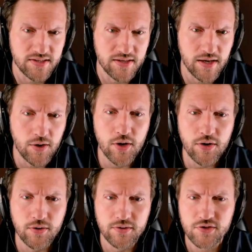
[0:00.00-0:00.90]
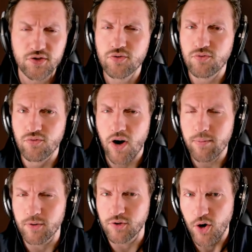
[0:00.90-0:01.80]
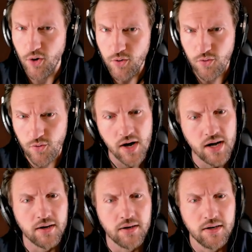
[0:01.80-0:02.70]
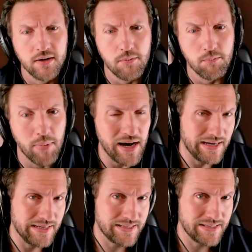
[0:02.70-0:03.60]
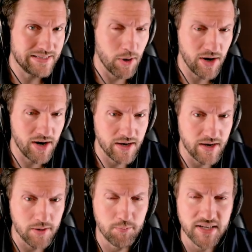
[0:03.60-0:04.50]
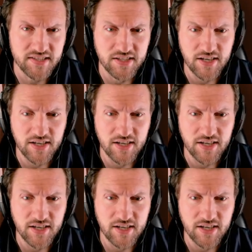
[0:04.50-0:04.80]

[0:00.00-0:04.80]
is the Huion Scribo 2, but by my best